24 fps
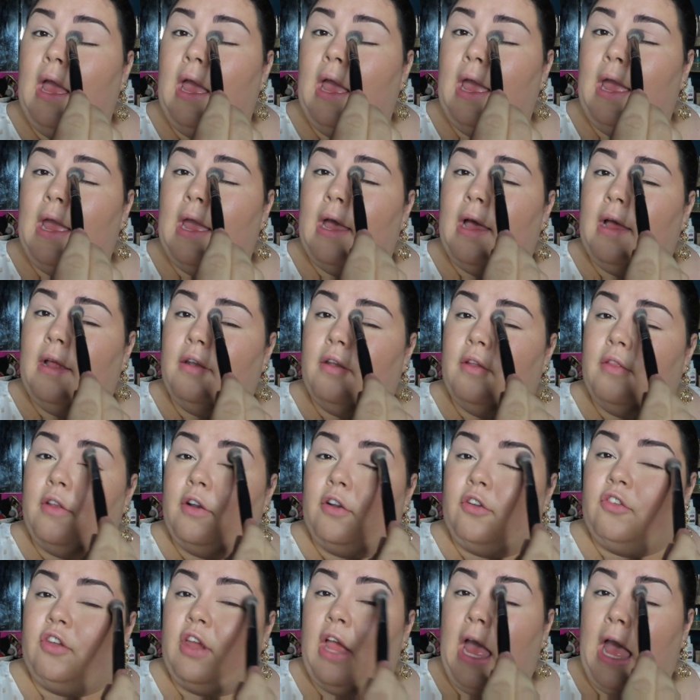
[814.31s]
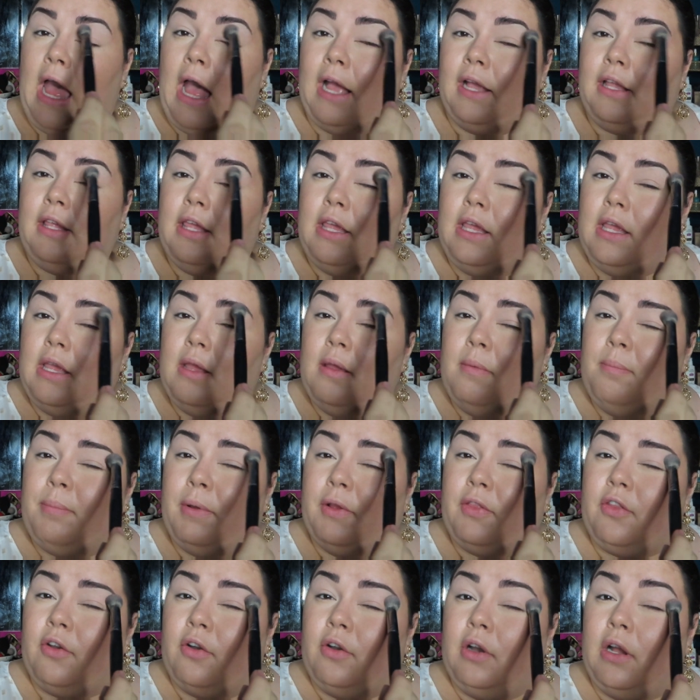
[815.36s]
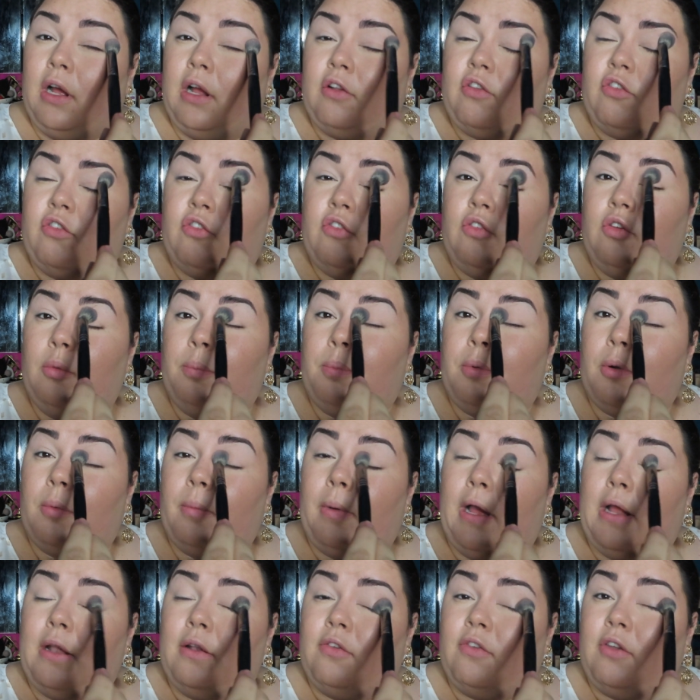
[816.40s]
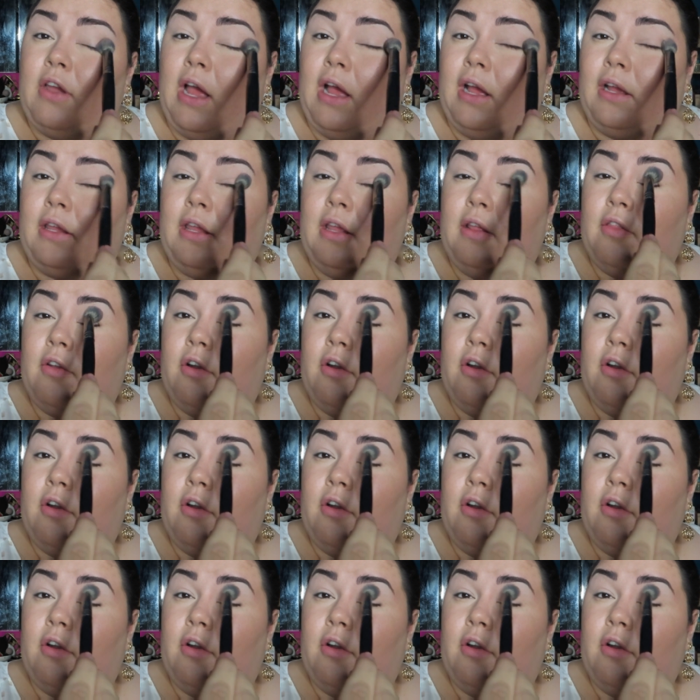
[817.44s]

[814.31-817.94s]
And they're tacky, but they're not super wet and tacky.